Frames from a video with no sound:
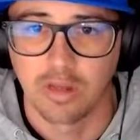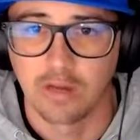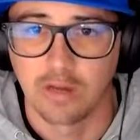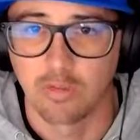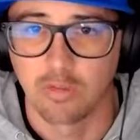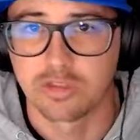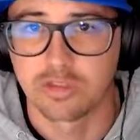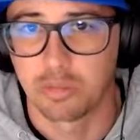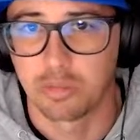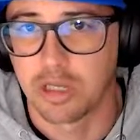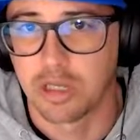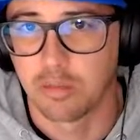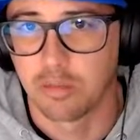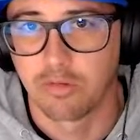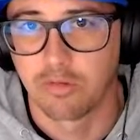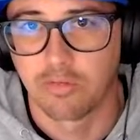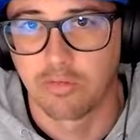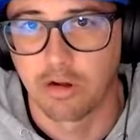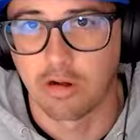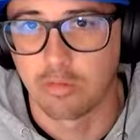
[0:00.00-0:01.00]
what's
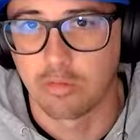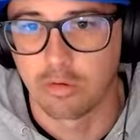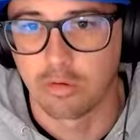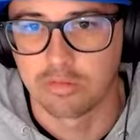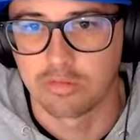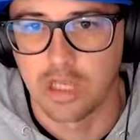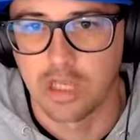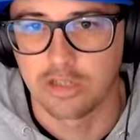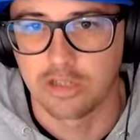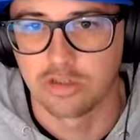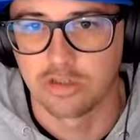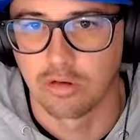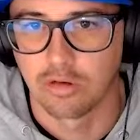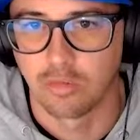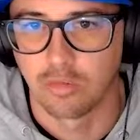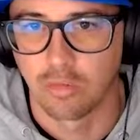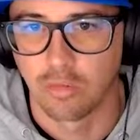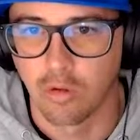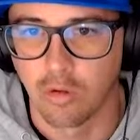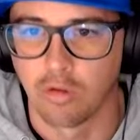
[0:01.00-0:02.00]
become a very
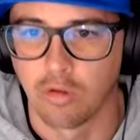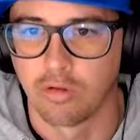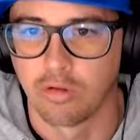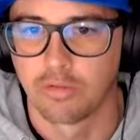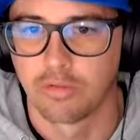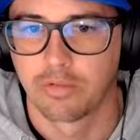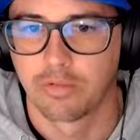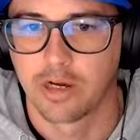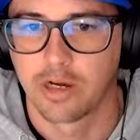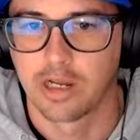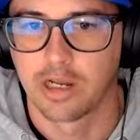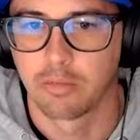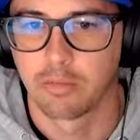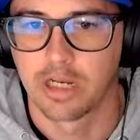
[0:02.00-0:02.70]
rotational role, right?